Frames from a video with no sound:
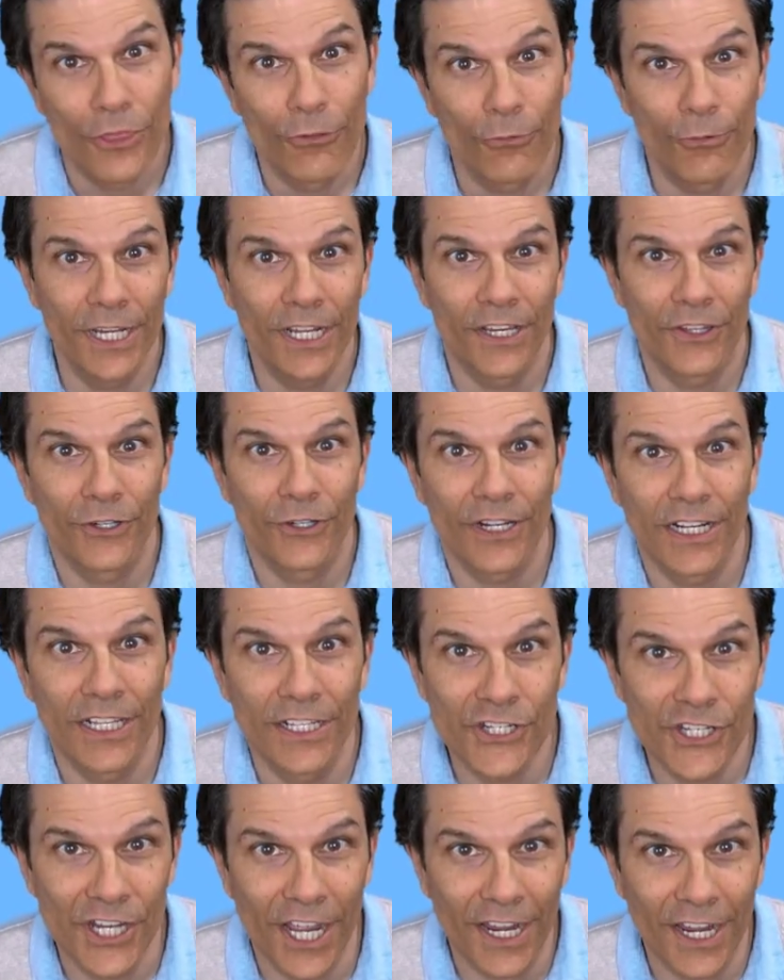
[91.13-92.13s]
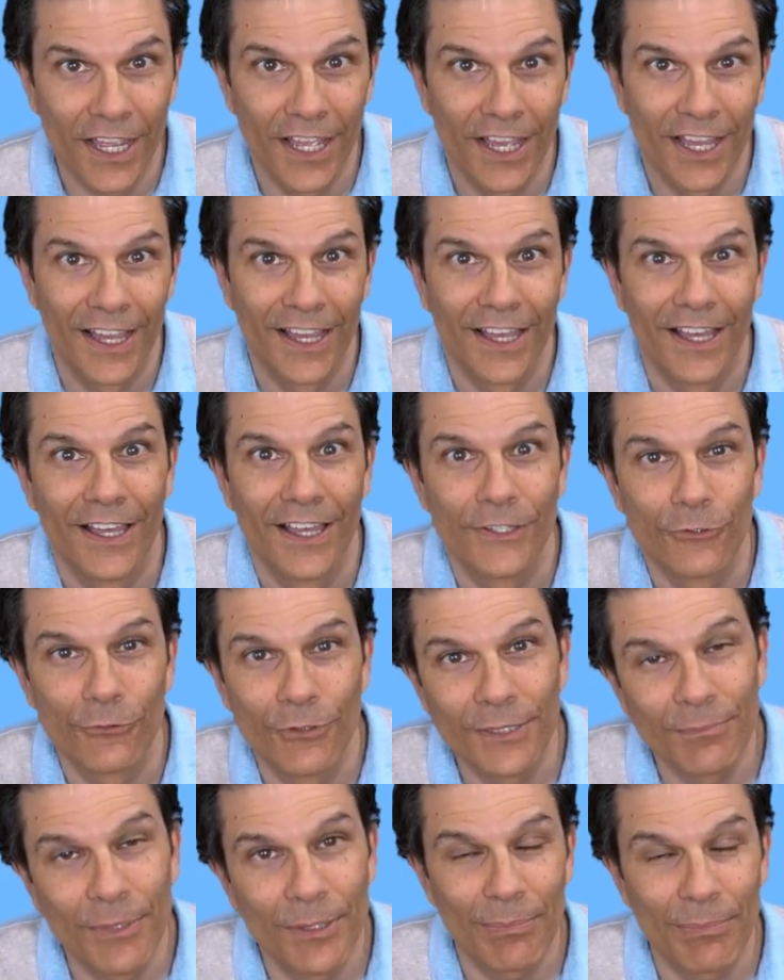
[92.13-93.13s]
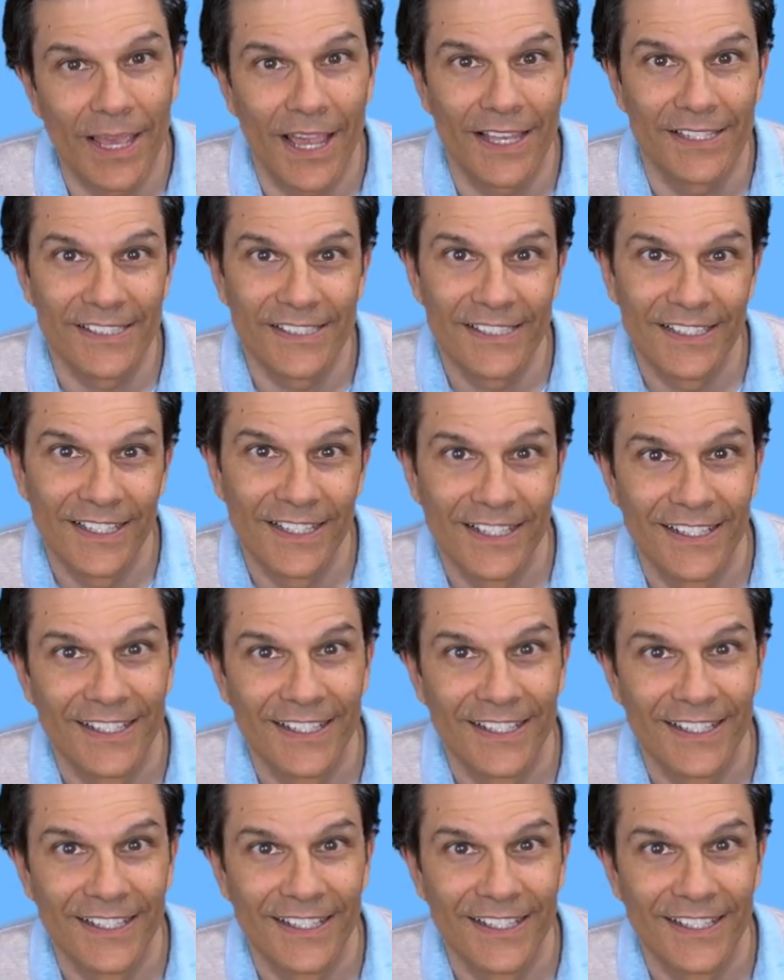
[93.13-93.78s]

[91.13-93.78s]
3 other ClinCheck treatment plans.